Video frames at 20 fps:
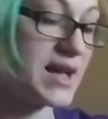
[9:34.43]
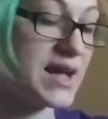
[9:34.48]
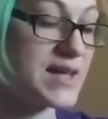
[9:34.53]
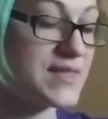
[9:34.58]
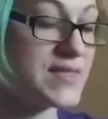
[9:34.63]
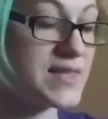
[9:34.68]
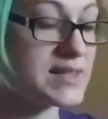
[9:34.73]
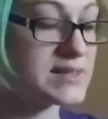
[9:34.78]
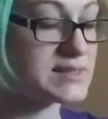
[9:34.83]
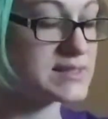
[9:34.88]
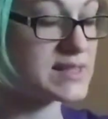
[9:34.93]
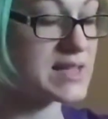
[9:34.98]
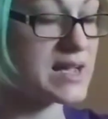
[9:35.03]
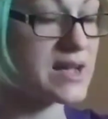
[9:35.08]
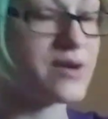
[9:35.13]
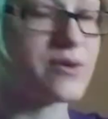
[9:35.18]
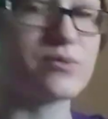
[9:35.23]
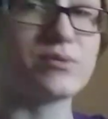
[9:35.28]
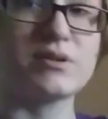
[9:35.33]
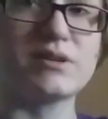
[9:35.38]
And then
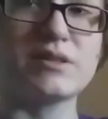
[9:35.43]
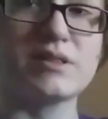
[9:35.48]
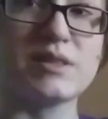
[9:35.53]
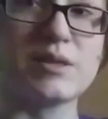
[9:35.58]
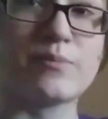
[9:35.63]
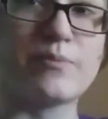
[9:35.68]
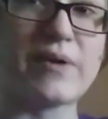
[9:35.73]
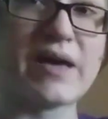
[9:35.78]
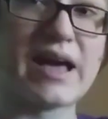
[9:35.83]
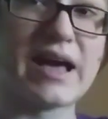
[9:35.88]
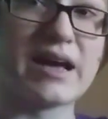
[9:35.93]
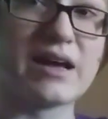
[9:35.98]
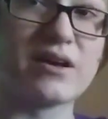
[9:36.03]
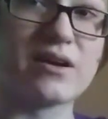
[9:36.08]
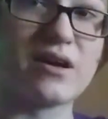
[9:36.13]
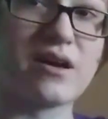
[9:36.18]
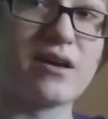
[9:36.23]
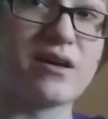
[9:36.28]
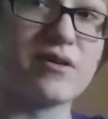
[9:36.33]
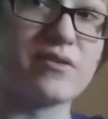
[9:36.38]
down the back
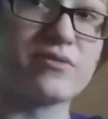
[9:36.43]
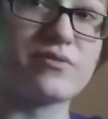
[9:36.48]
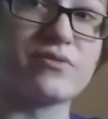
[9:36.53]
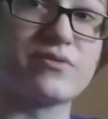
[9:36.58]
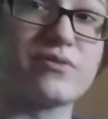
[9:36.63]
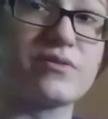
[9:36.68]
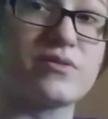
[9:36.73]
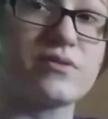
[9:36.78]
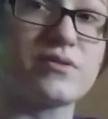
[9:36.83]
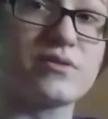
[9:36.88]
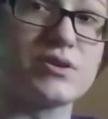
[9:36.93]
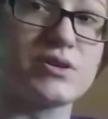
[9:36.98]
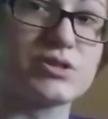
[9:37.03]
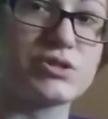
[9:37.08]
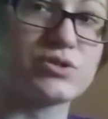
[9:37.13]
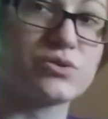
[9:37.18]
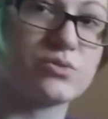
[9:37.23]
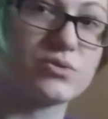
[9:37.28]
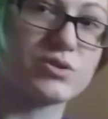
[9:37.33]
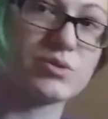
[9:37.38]
of her
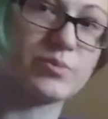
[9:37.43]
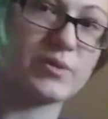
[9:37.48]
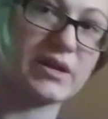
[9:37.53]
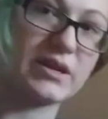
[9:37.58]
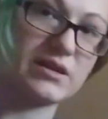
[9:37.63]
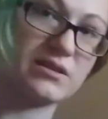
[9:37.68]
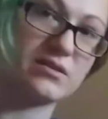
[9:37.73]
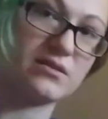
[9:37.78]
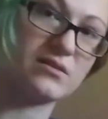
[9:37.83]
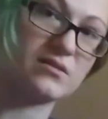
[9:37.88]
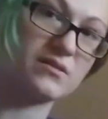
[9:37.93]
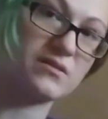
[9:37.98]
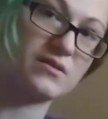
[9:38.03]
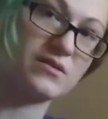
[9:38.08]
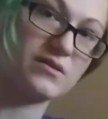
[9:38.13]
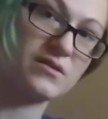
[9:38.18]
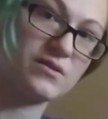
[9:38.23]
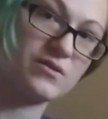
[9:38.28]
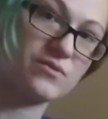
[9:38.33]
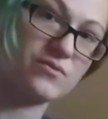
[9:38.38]
shoulder blade,
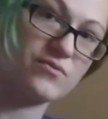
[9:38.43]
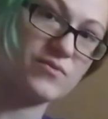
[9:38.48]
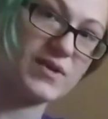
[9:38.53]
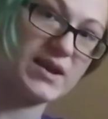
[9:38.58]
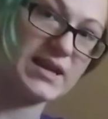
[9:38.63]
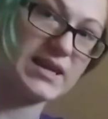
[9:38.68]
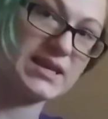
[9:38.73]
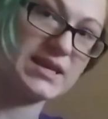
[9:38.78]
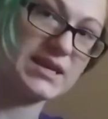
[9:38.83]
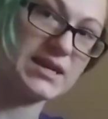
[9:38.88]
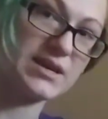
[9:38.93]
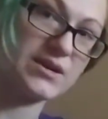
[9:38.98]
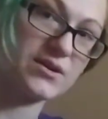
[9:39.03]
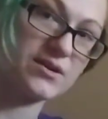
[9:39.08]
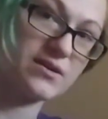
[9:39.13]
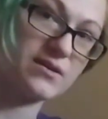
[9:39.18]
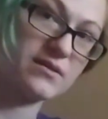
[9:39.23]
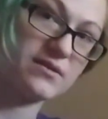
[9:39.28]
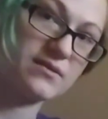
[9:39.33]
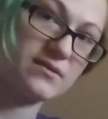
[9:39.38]
right
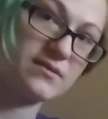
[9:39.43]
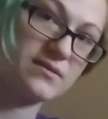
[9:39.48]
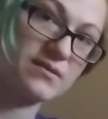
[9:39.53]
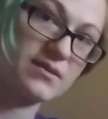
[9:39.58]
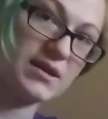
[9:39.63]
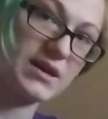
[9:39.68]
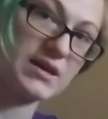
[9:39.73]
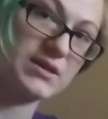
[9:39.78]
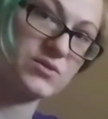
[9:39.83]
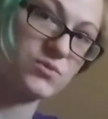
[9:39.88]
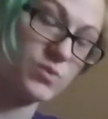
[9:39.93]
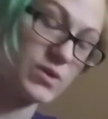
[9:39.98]
here as